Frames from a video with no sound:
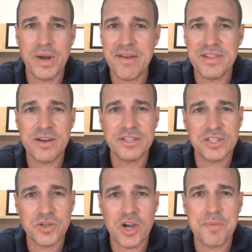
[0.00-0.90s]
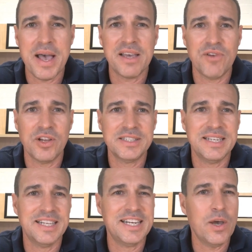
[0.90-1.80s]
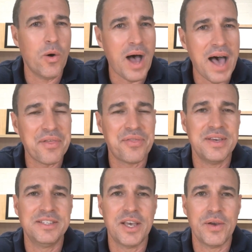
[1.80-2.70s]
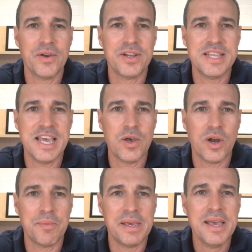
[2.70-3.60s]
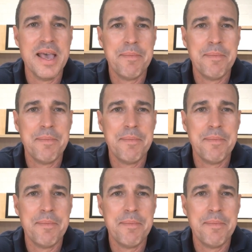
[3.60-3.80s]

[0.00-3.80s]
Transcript: whenever there is stock market volatility or other things going on in the economy,